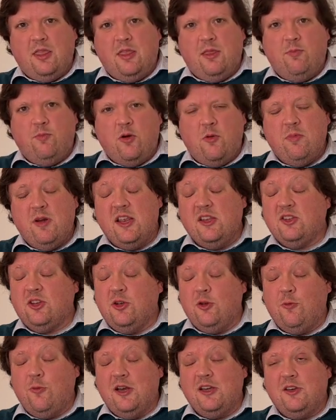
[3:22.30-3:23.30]
probably is a
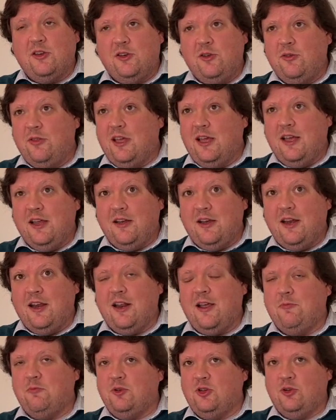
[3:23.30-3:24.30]
good way to do that, and
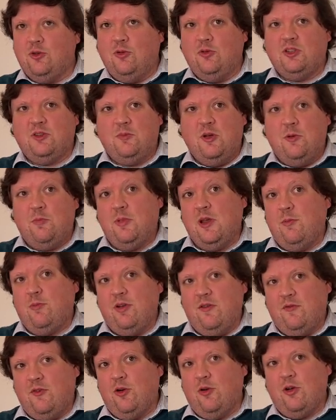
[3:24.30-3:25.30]
I'm sure smart people
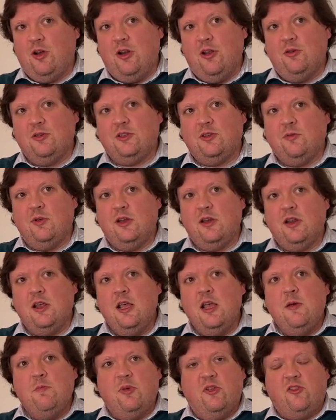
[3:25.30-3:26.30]
have got close to it.
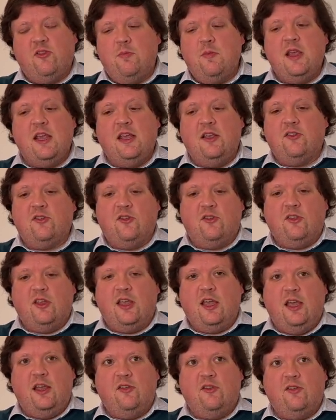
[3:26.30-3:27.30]
But to me, it's just a
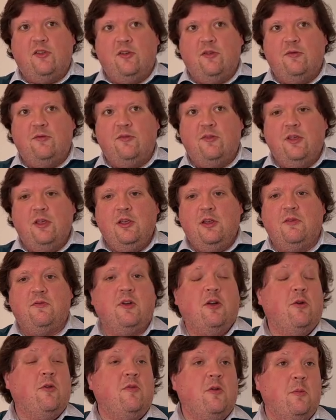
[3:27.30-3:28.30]
case of, if
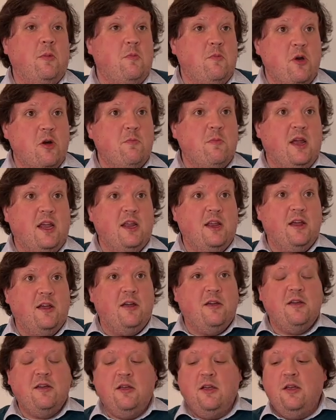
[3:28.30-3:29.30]
I'm a
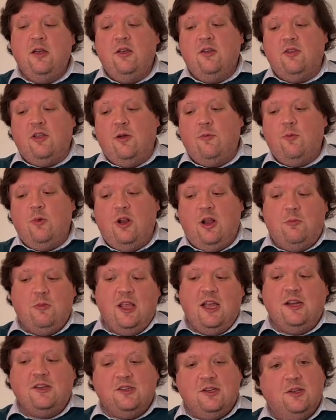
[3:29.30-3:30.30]
bookmaker, it's like, well, I'm
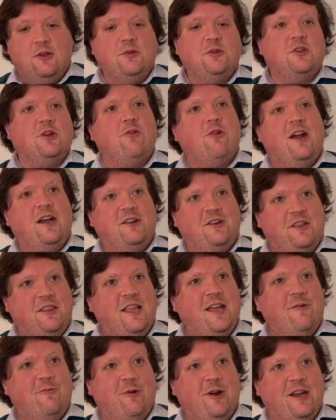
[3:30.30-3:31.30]
laying to lose $1,000 in
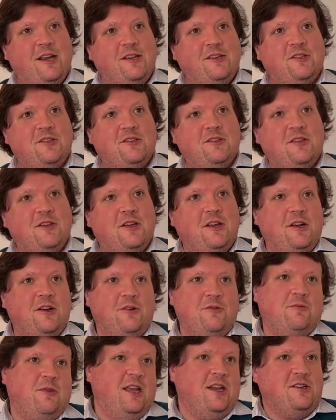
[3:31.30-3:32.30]
that race, and
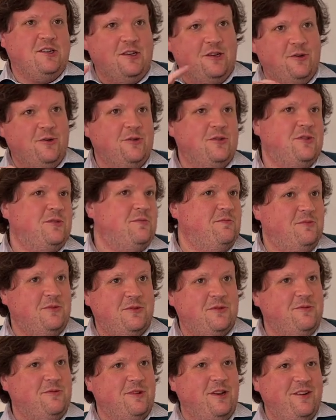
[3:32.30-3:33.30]
I'll lay to lose
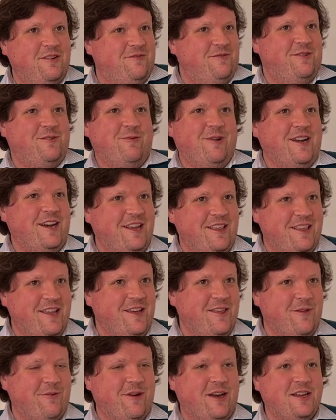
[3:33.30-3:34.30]
20 in the
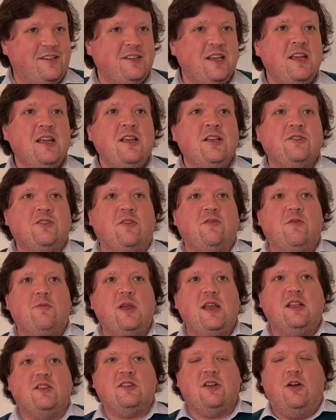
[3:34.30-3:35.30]
other race. So for me,
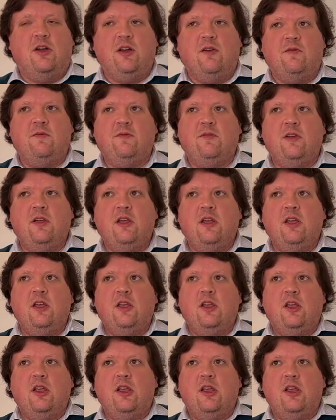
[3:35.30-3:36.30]
it's kind of,
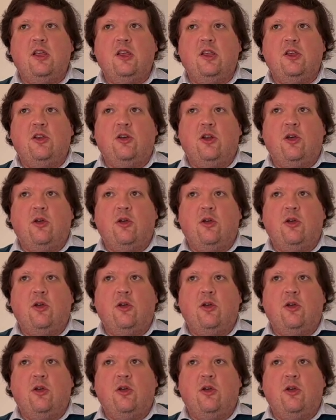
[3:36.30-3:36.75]
you